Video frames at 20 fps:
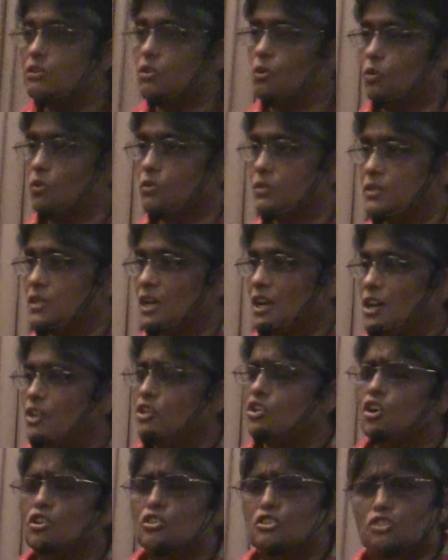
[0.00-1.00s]
knows,
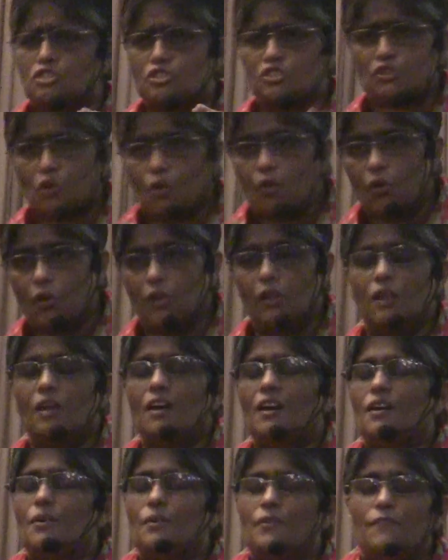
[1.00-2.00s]
your soul
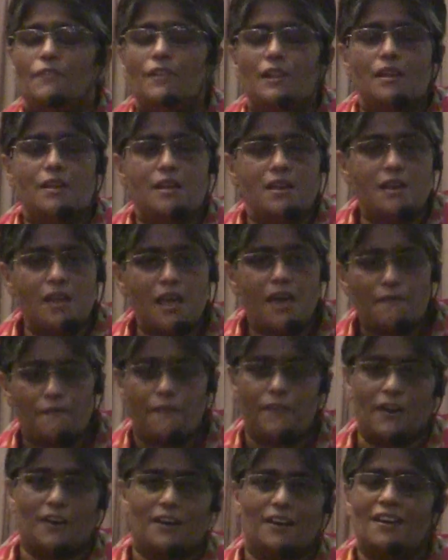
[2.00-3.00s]
will
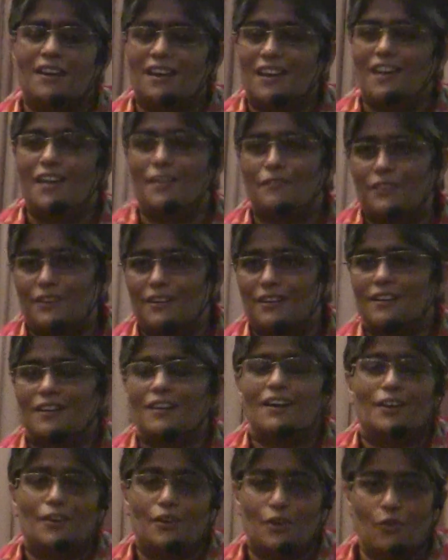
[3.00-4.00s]
never ever
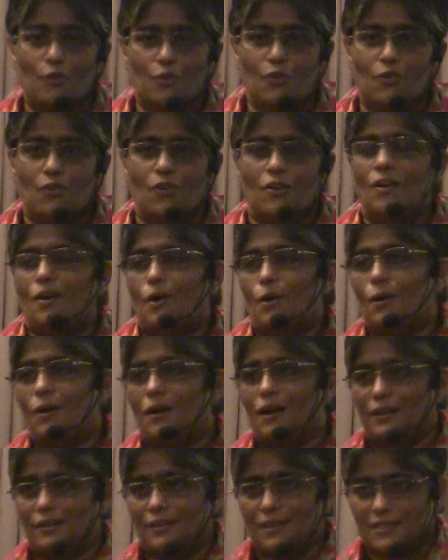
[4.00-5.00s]
know
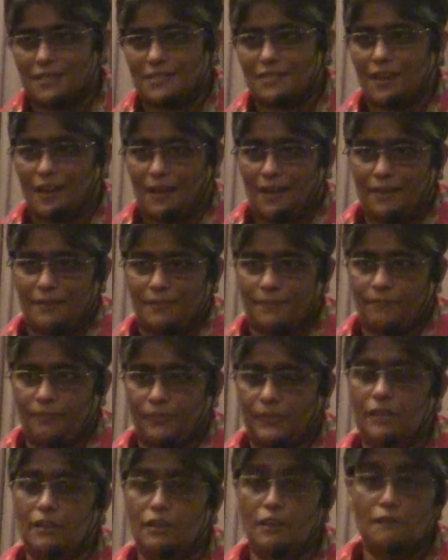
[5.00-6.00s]
or understand.
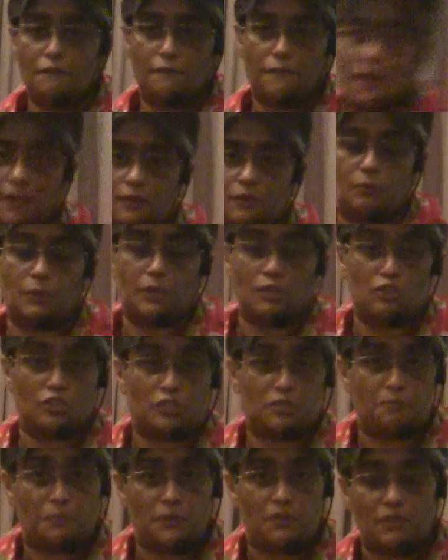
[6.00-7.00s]
And in fact, when your
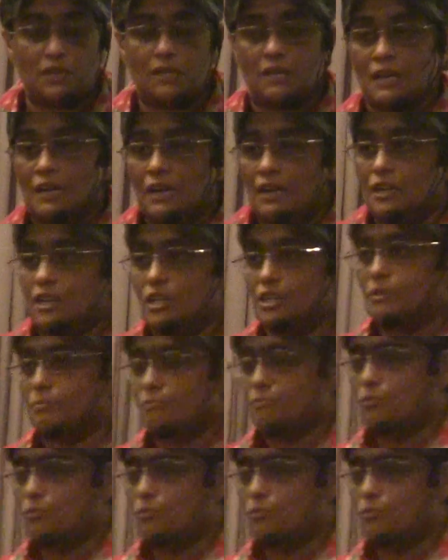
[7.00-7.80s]
spirit is